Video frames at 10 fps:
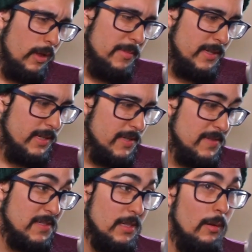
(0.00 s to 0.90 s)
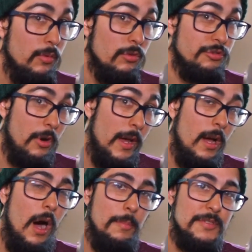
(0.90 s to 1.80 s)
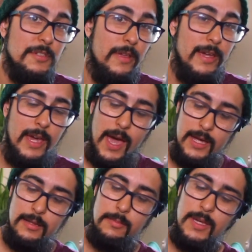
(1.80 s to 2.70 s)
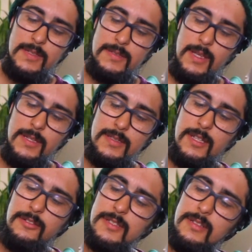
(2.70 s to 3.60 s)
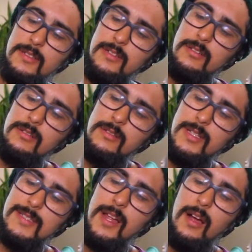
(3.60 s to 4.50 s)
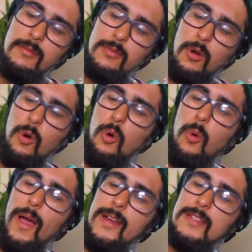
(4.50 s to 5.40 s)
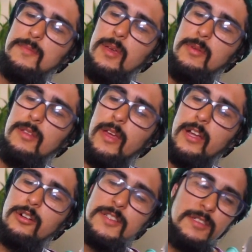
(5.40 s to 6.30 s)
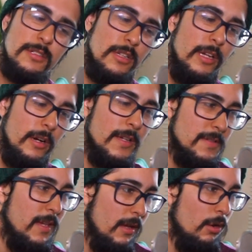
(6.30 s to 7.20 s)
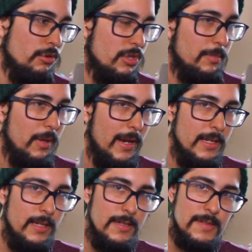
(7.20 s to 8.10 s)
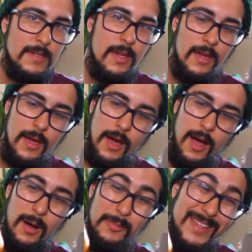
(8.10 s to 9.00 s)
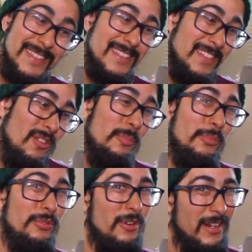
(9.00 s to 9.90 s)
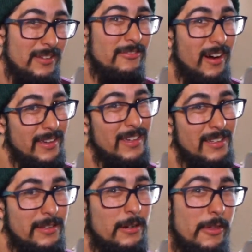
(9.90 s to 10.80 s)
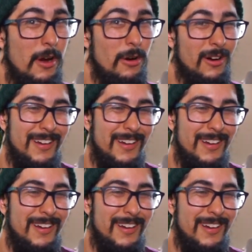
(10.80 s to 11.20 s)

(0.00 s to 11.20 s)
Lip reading: Well, I mean, it is double dry hopped, so that kind of makes sense. Yeah, there's a little, it's not quite as maybe like crystal clear as, OG Pliny is. It's still pretty fucking clear, though.